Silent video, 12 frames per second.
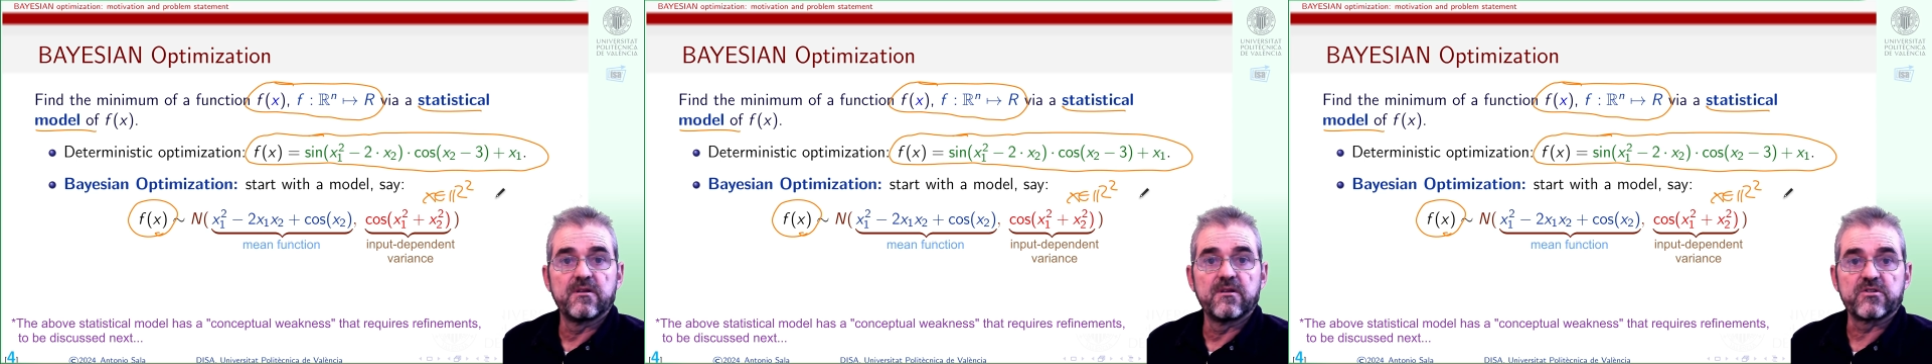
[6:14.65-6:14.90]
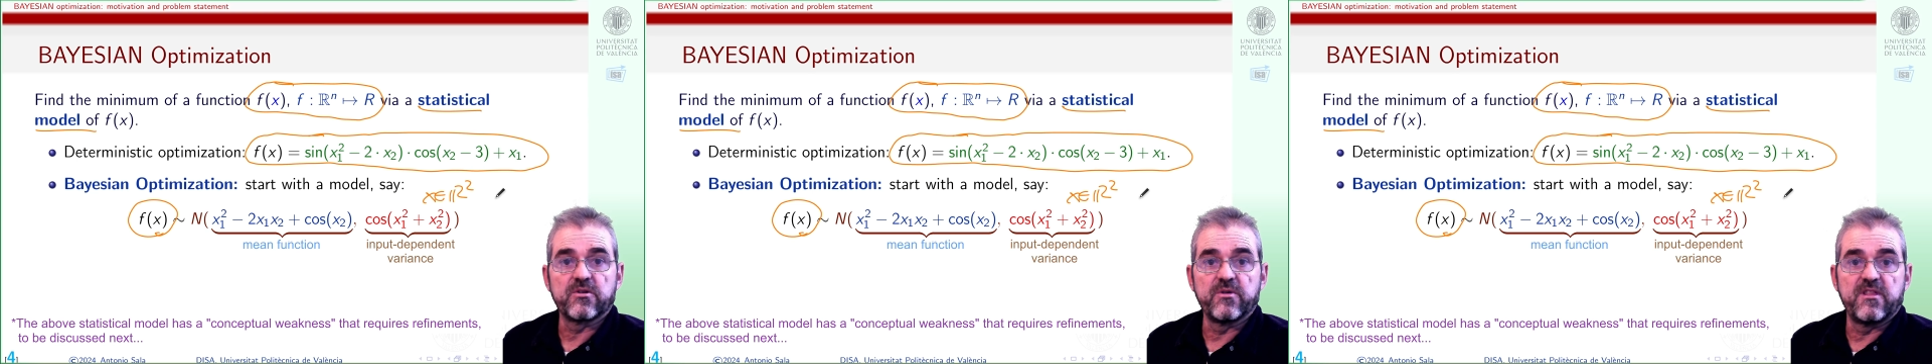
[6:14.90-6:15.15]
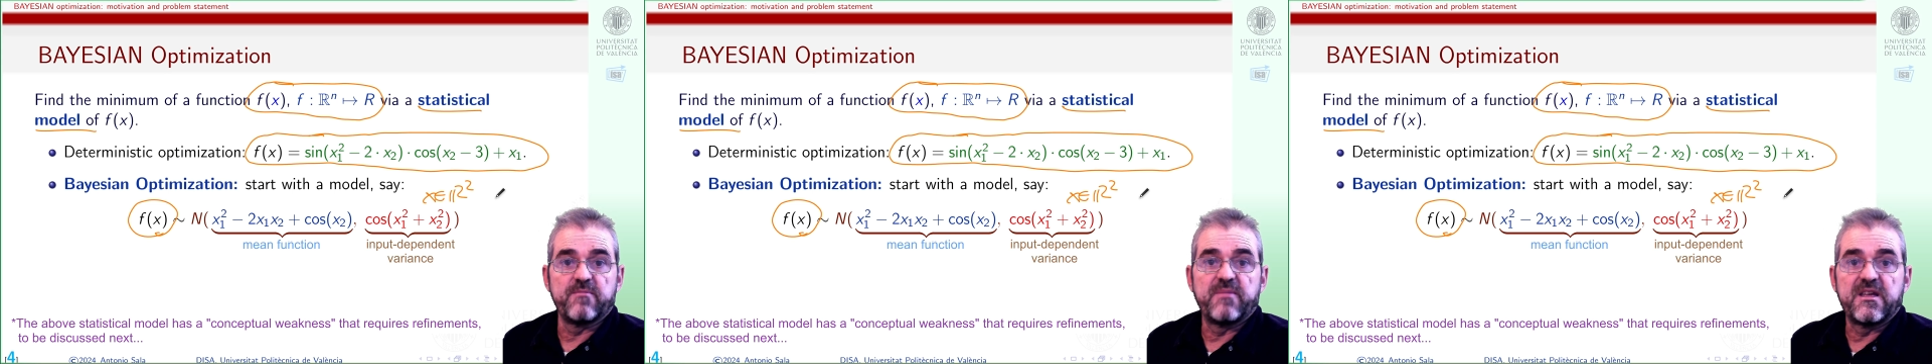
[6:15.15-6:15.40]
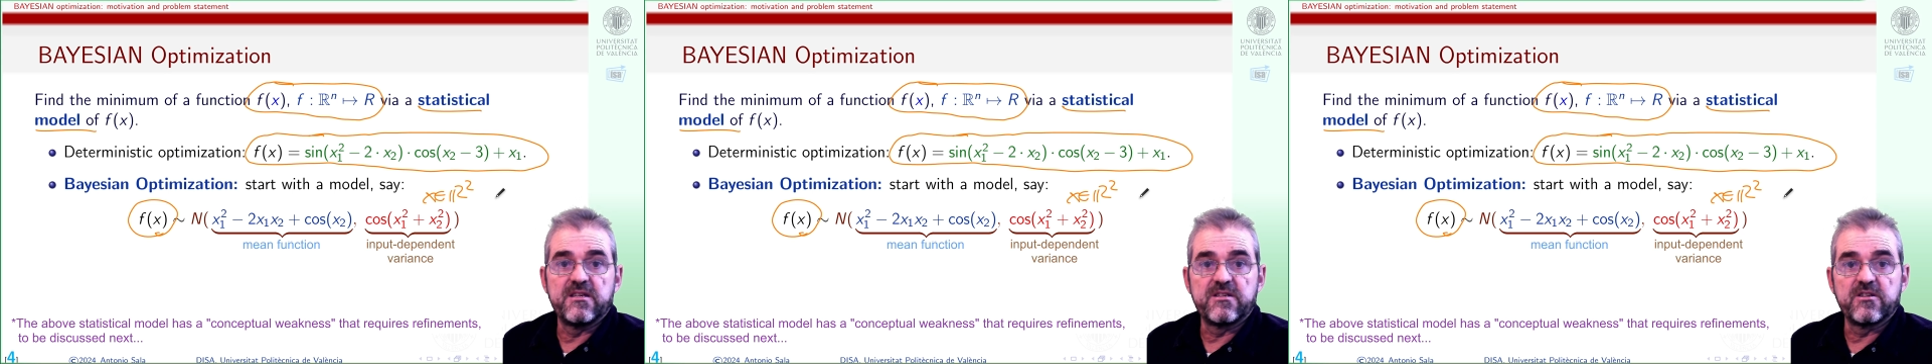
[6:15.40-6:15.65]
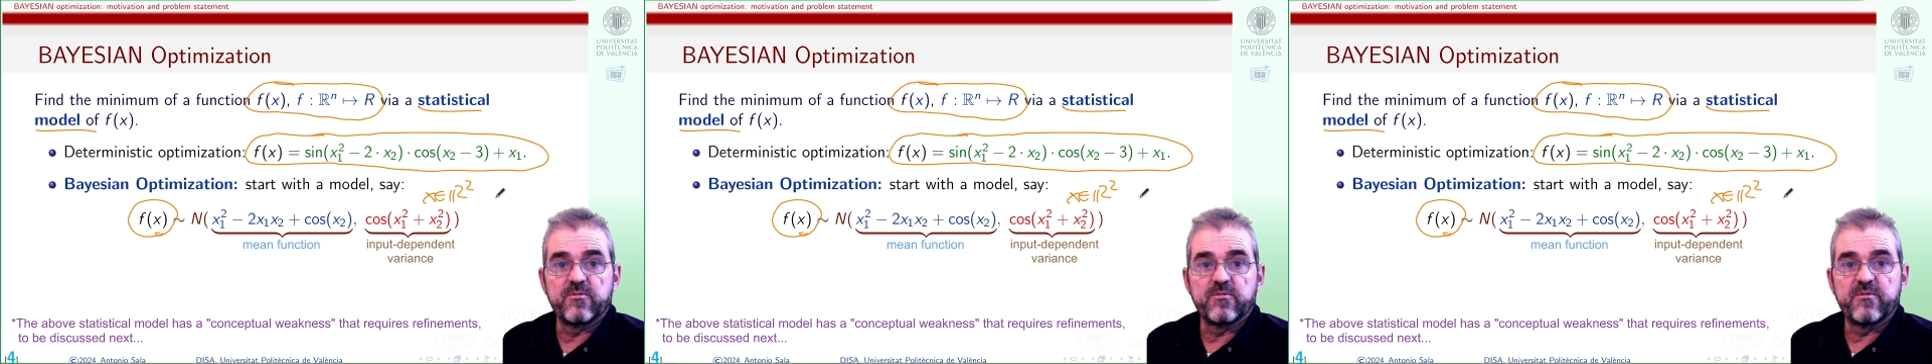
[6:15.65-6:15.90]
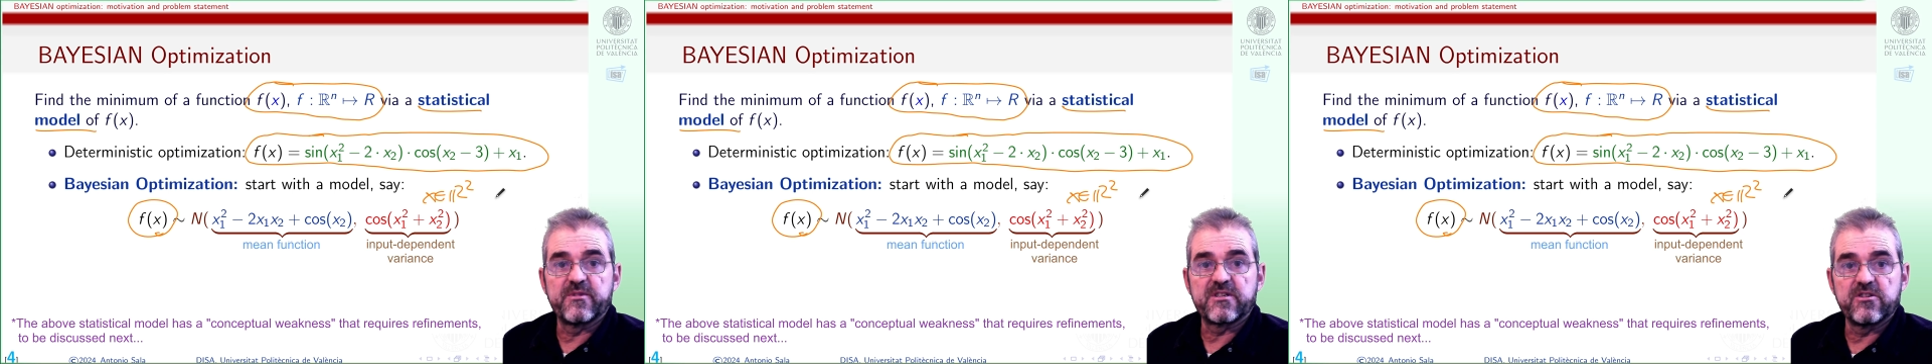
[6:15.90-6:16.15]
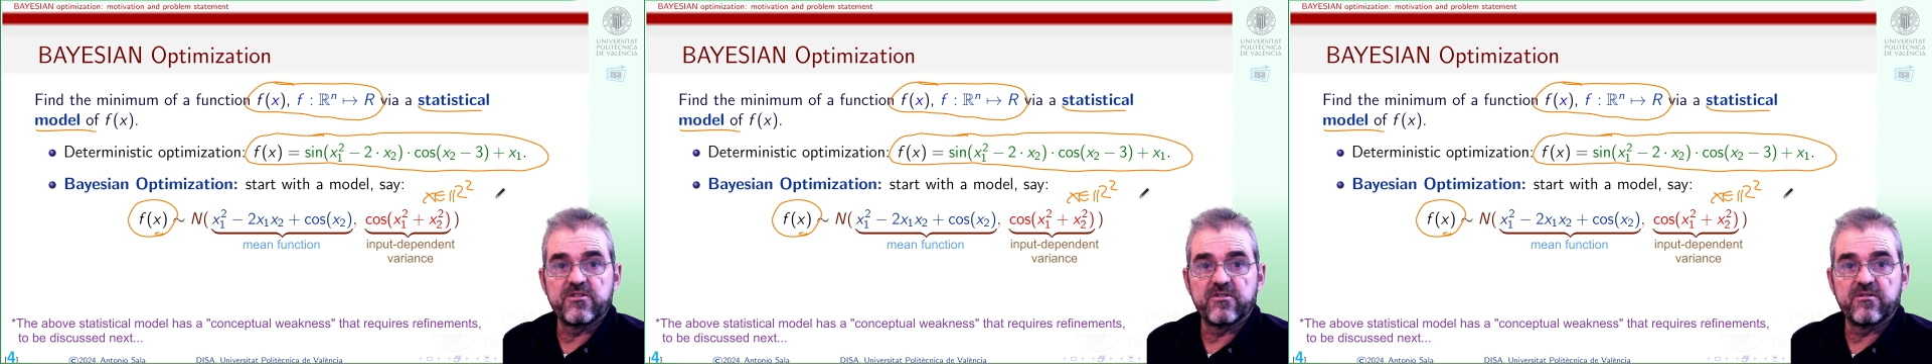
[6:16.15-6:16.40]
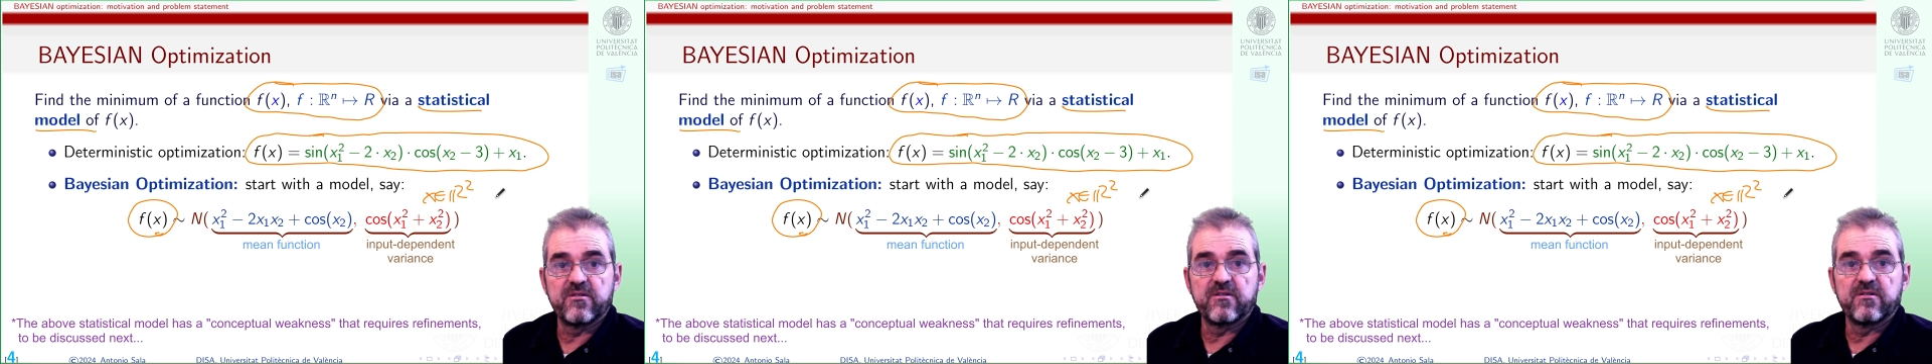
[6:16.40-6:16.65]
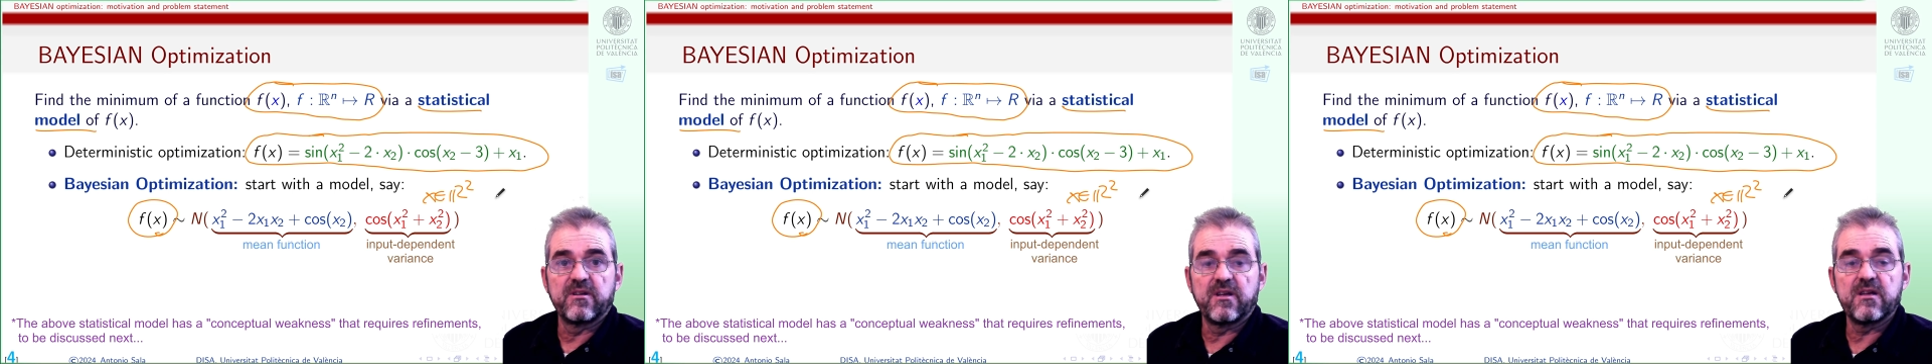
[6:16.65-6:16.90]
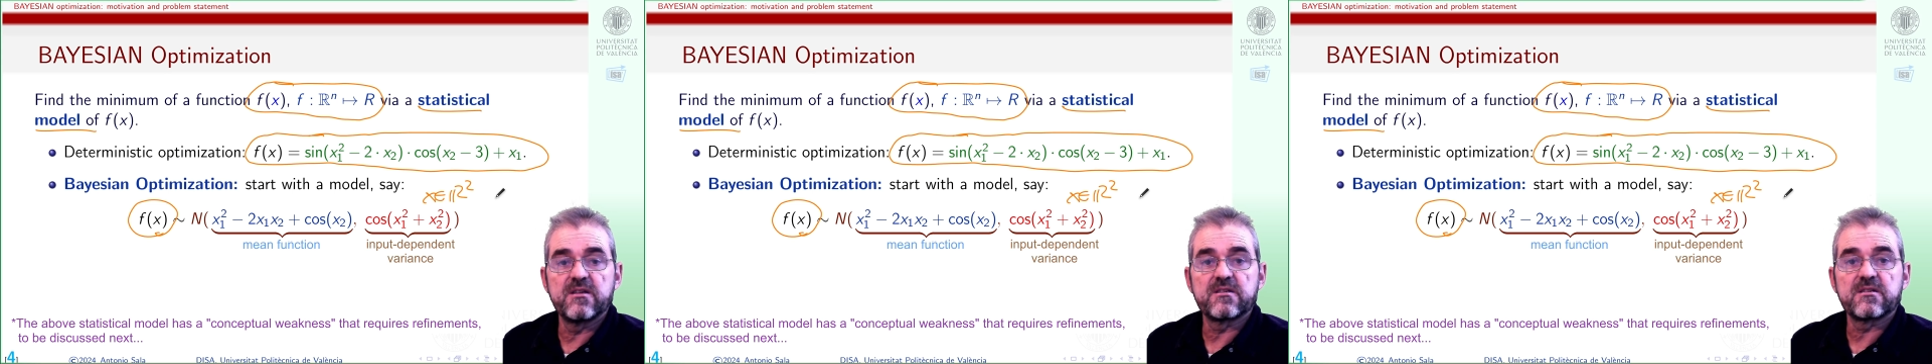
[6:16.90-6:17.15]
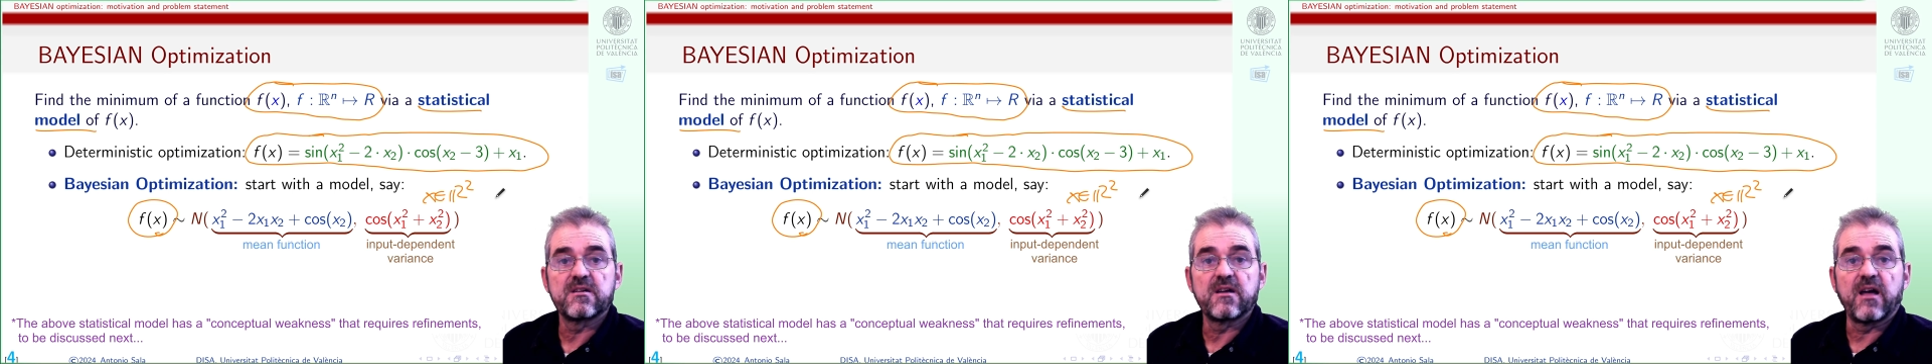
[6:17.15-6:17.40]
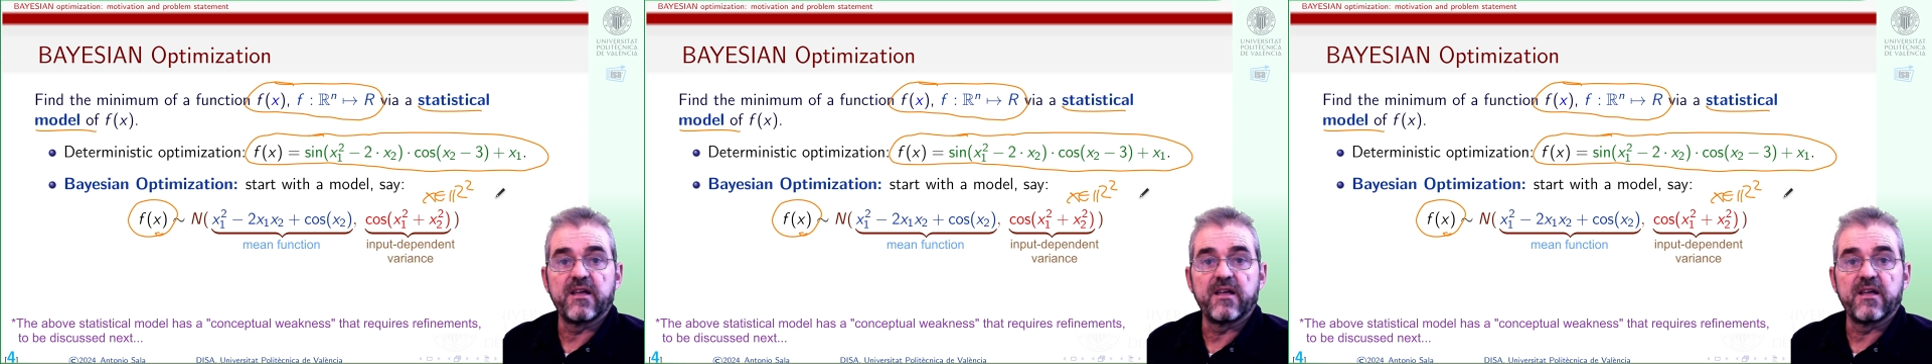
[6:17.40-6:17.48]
So in the Bayesian optimization case,